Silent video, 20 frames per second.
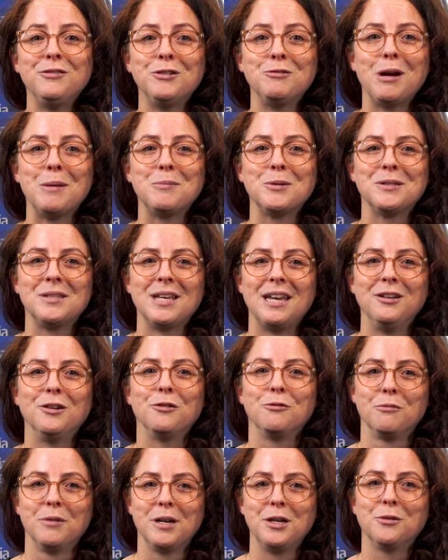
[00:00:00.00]
even
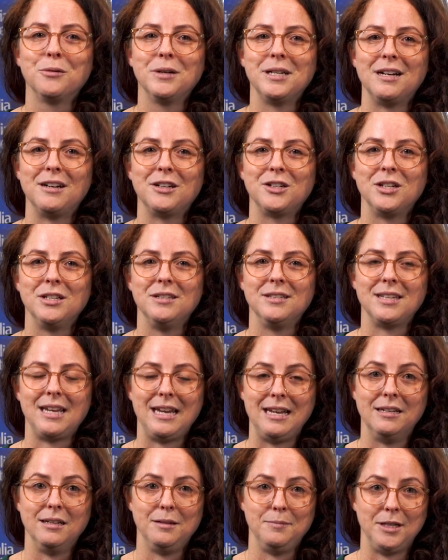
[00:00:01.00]
represent real reductions in